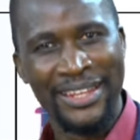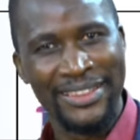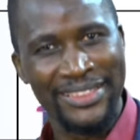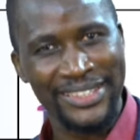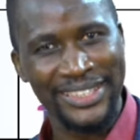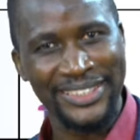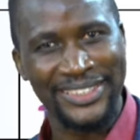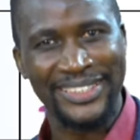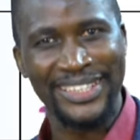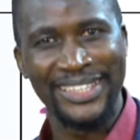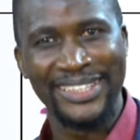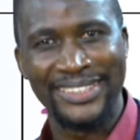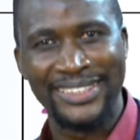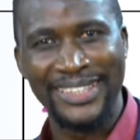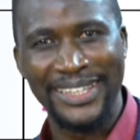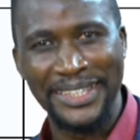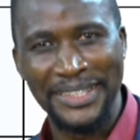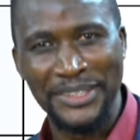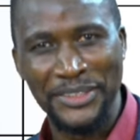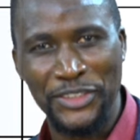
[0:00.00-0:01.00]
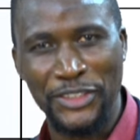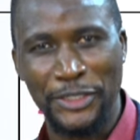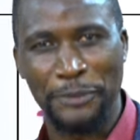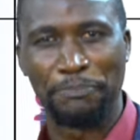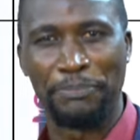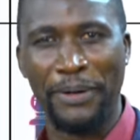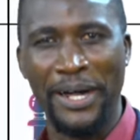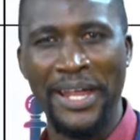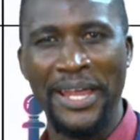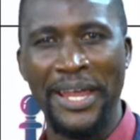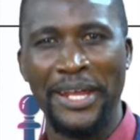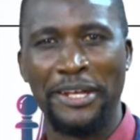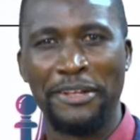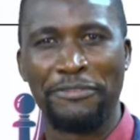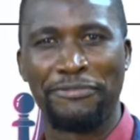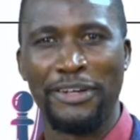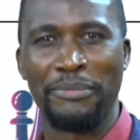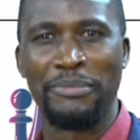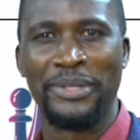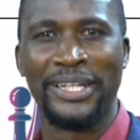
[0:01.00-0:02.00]
This is the Inspired
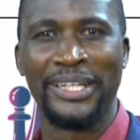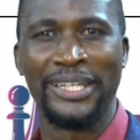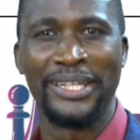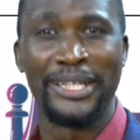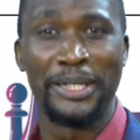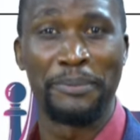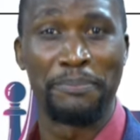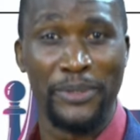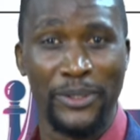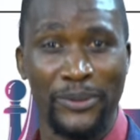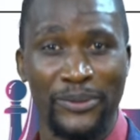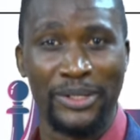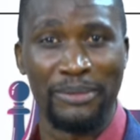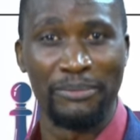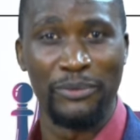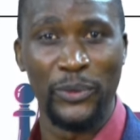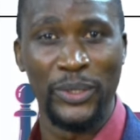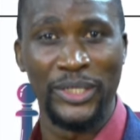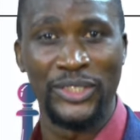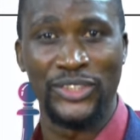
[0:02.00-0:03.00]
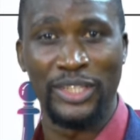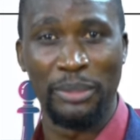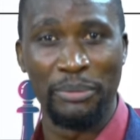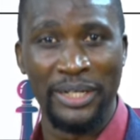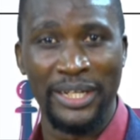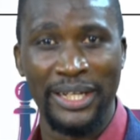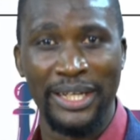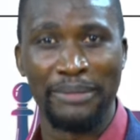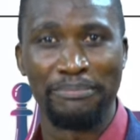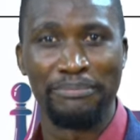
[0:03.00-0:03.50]
Family Leader Program with Samuel A.